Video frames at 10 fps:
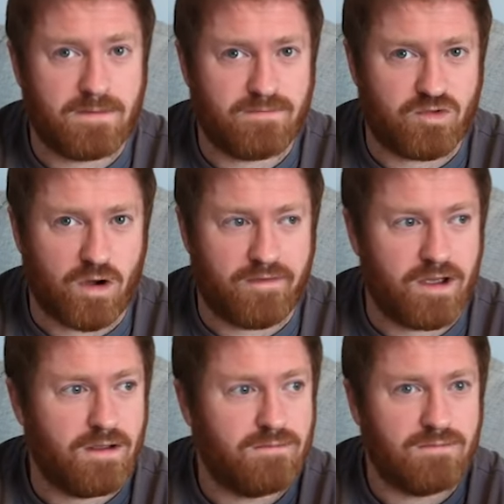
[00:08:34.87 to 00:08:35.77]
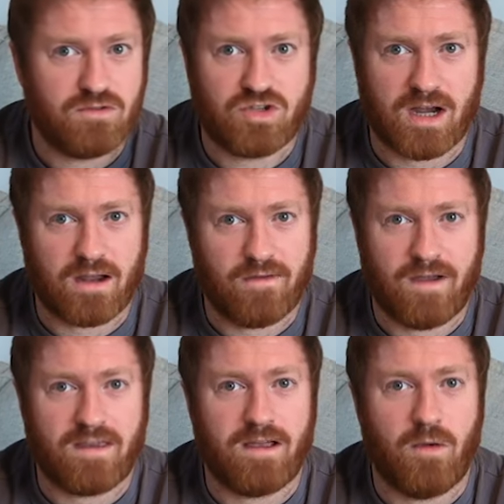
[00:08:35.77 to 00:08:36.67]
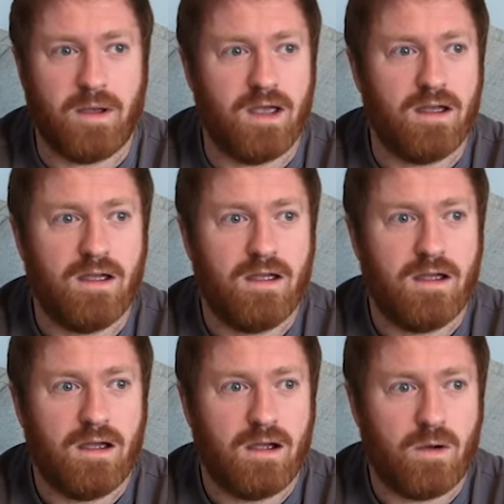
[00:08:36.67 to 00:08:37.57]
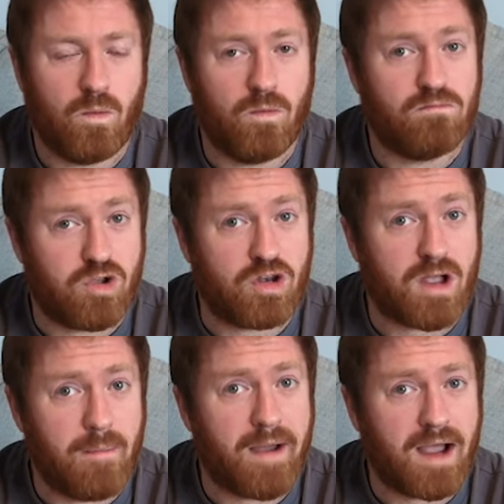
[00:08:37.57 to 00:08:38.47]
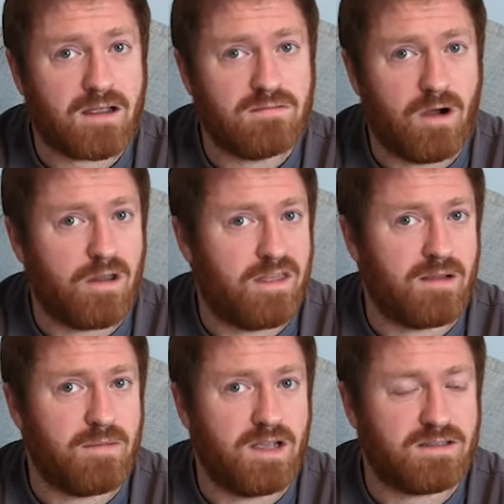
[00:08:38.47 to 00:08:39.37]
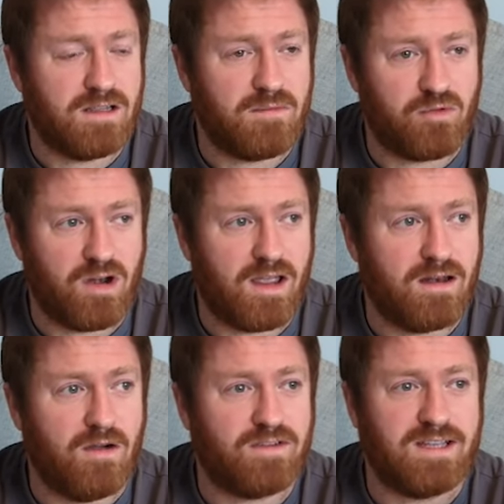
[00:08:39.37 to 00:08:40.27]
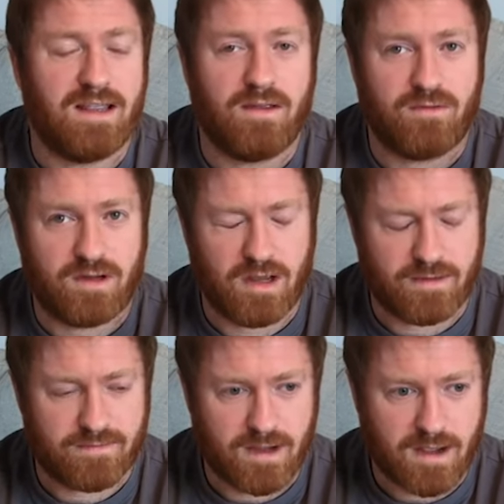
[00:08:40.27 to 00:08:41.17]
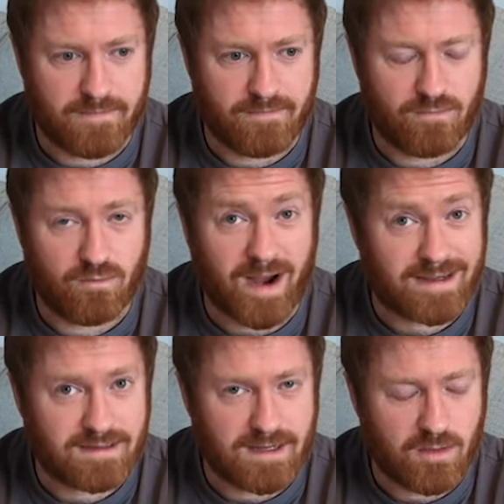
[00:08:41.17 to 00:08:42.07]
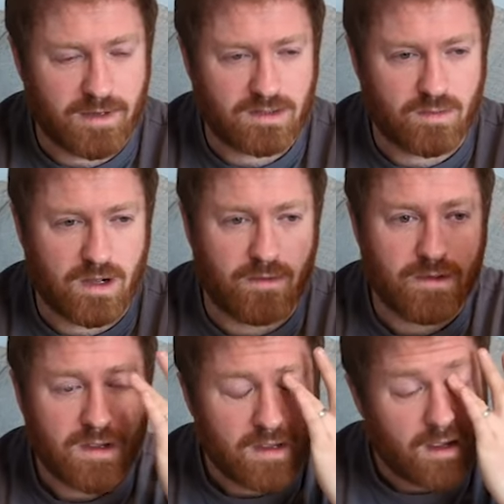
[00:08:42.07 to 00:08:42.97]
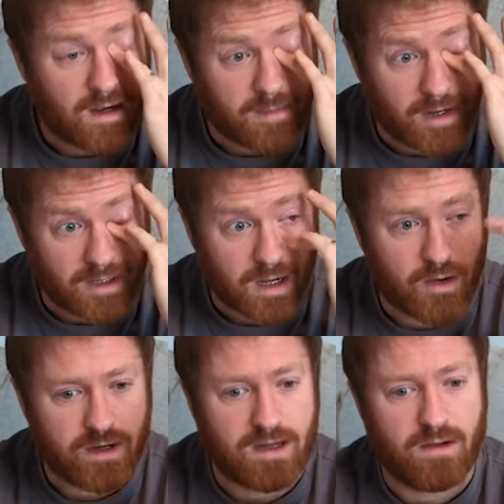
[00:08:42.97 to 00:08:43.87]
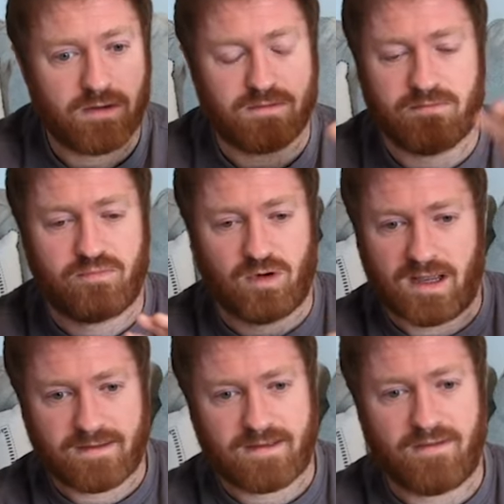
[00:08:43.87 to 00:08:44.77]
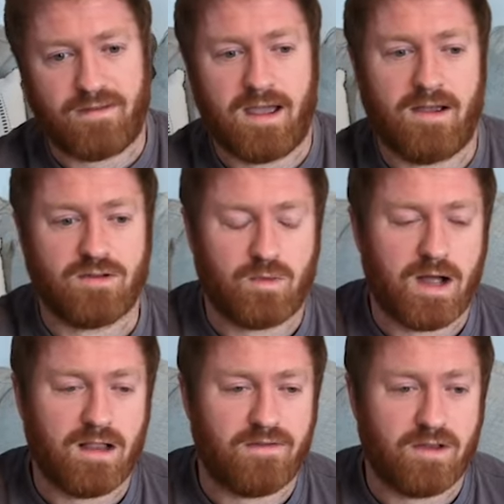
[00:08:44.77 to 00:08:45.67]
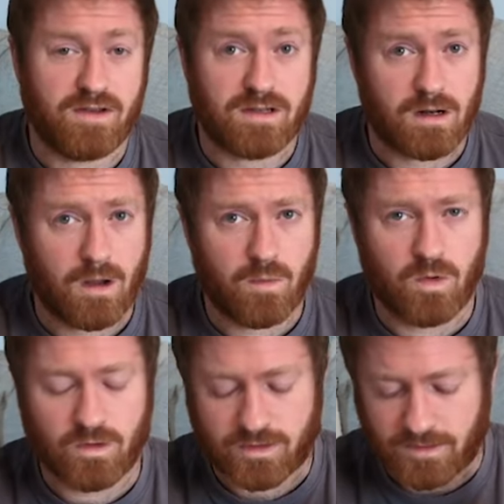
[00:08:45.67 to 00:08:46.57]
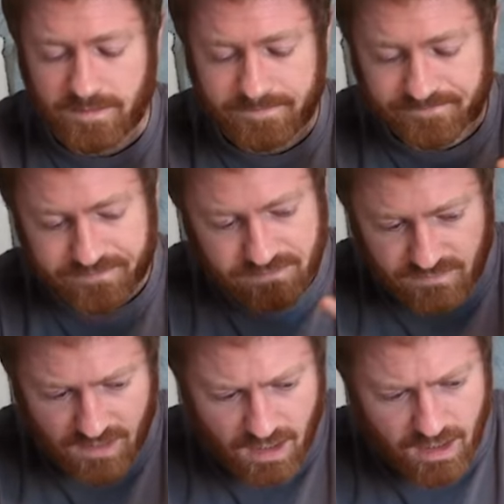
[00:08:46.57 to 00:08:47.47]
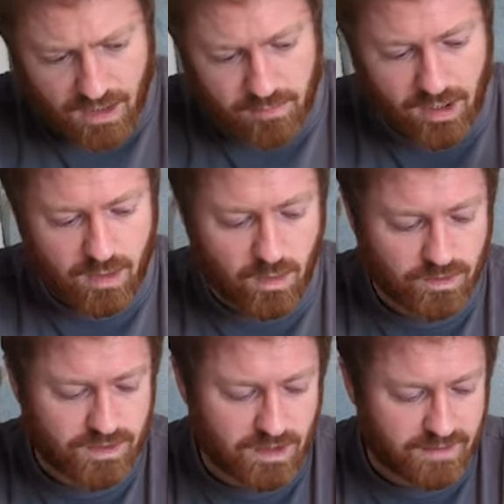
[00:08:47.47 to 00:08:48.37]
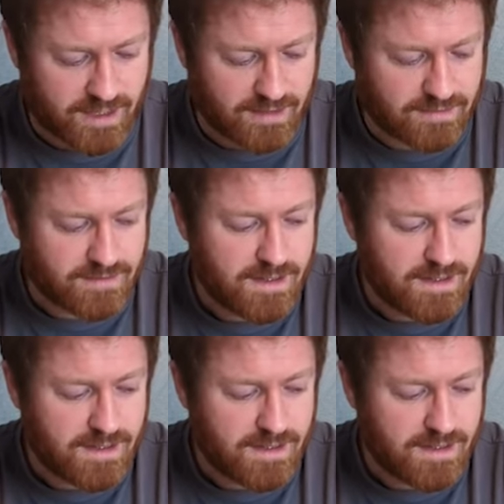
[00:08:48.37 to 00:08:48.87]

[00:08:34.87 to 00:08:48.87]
driver, Jango Fett's helmet. Good comeback, I think, personally. Brilliant. Obviously, you had Rex's helmet as well. Commander Cody, brilliant stuff there as well. If you're into the Clone Wars and the, you know, the prequel side of things,